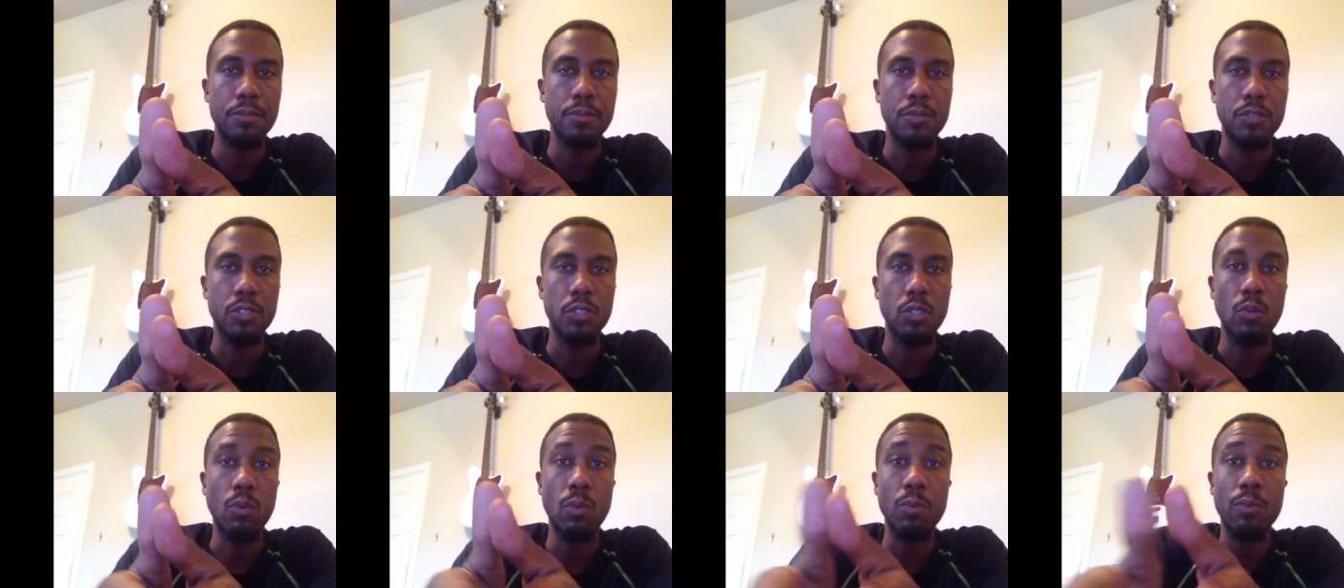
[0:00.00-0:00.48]

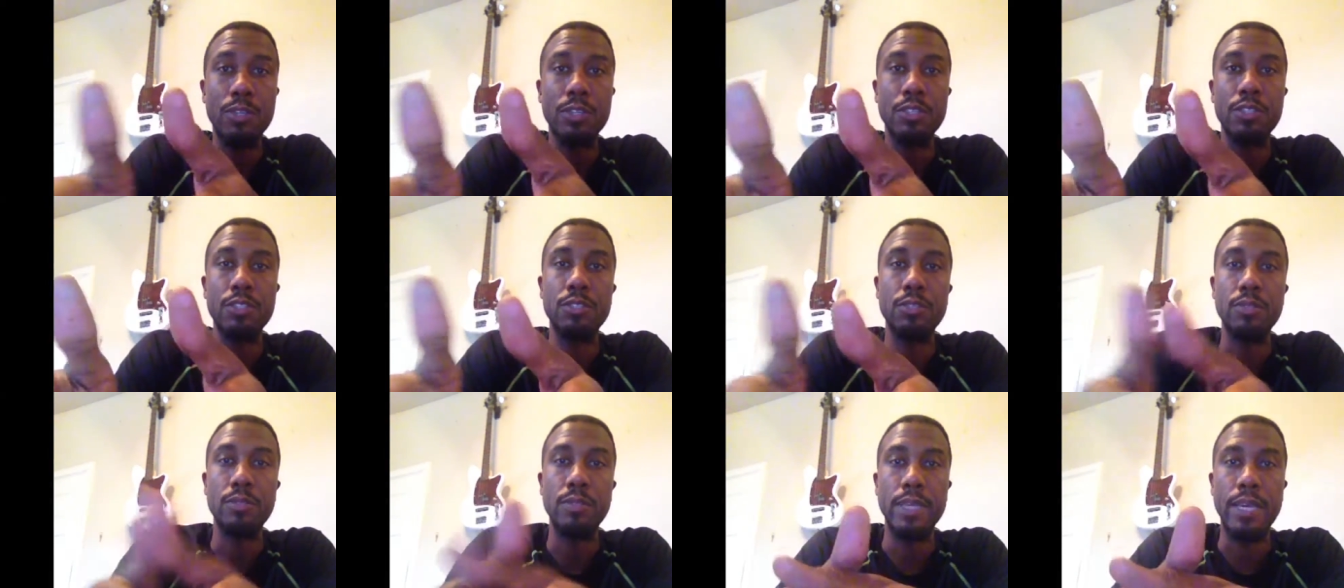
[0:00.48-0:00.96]
So what we're going
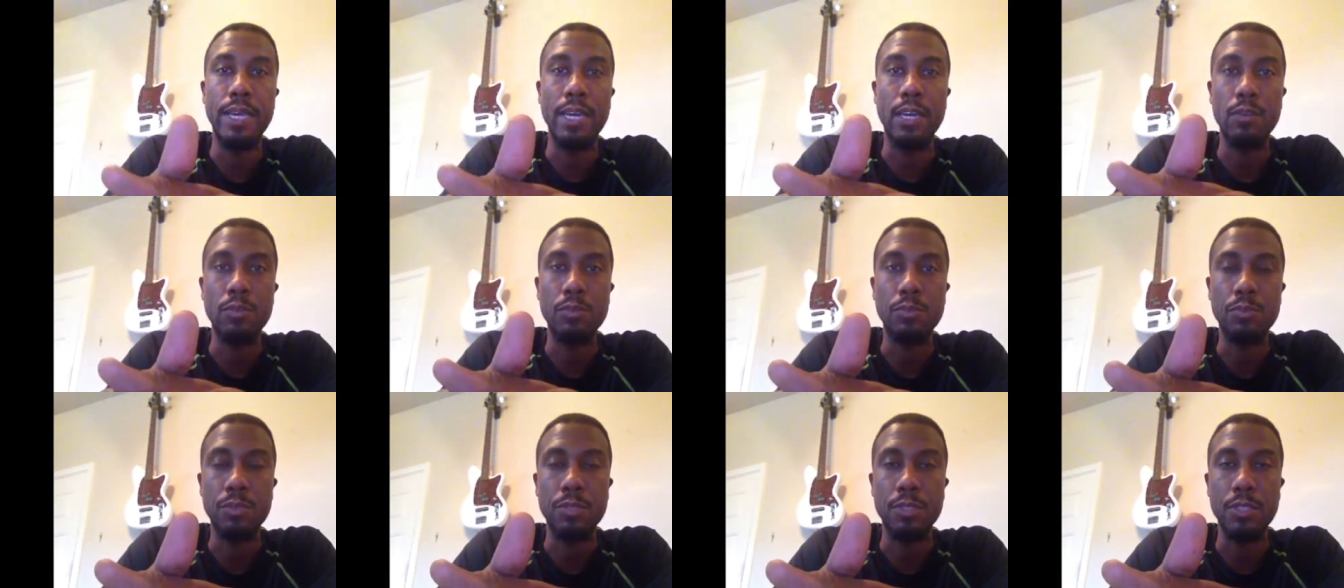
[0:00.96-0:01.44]
to do
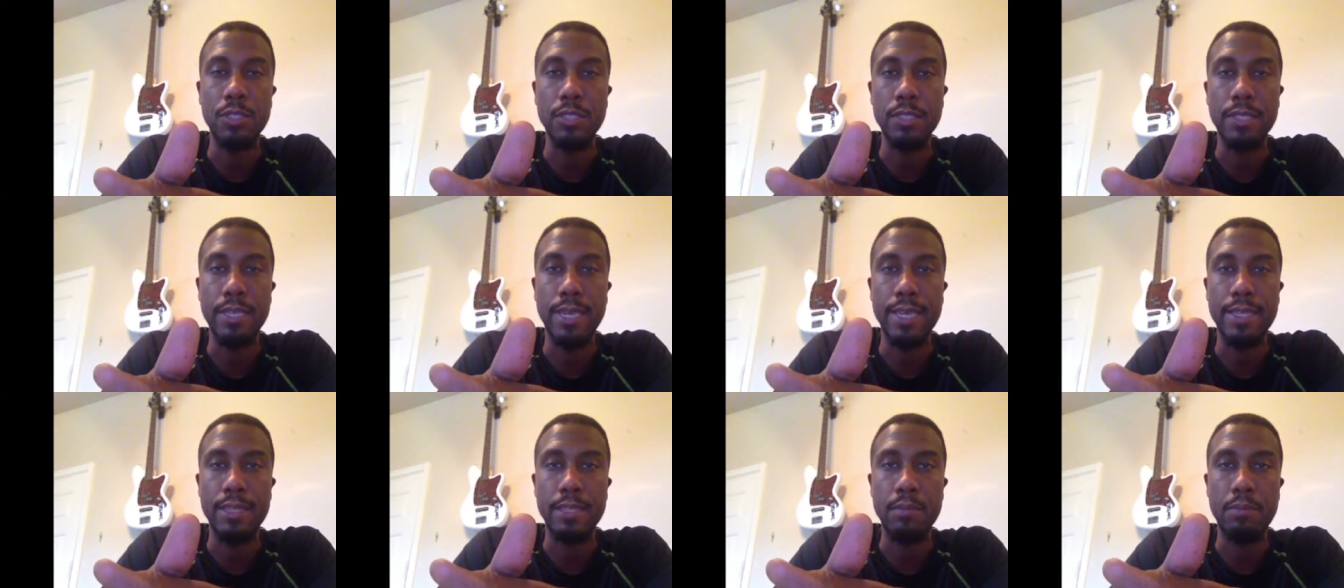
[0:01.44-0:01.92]
now is we're going to
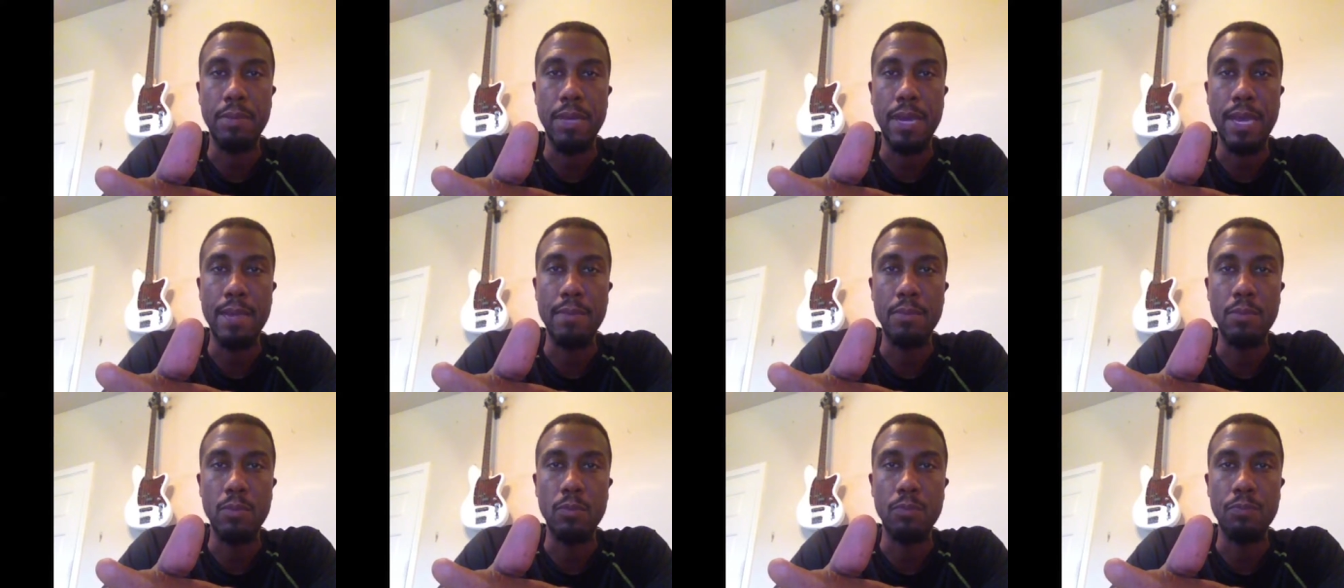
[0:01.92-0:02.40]
look at the
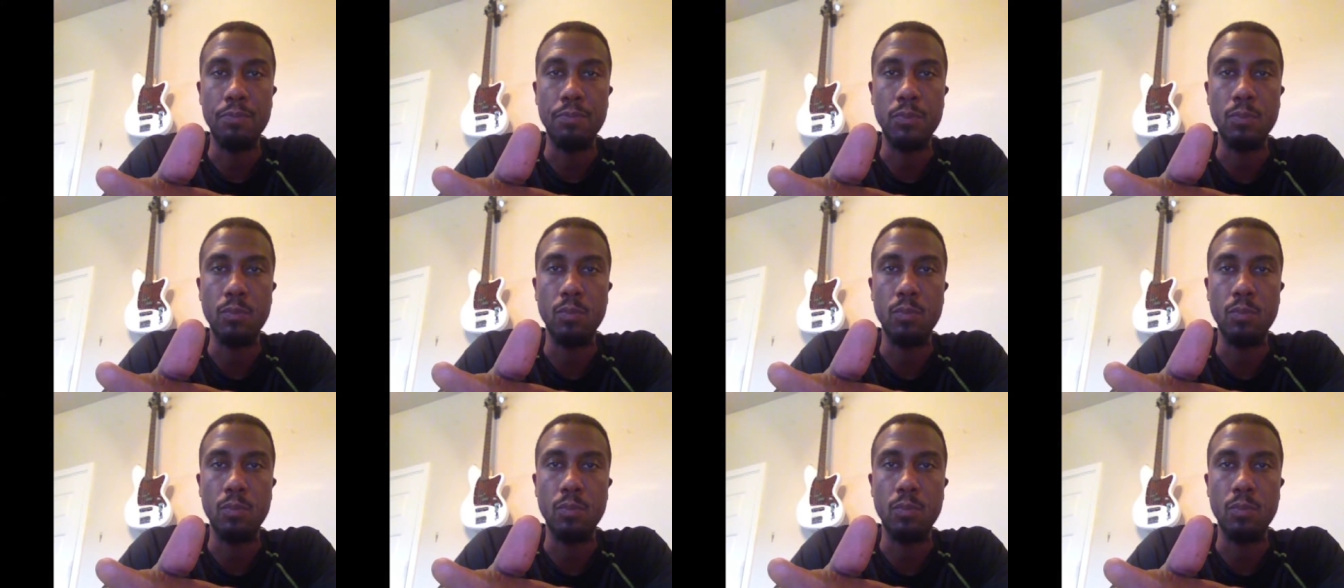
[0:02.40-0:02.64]
Bible.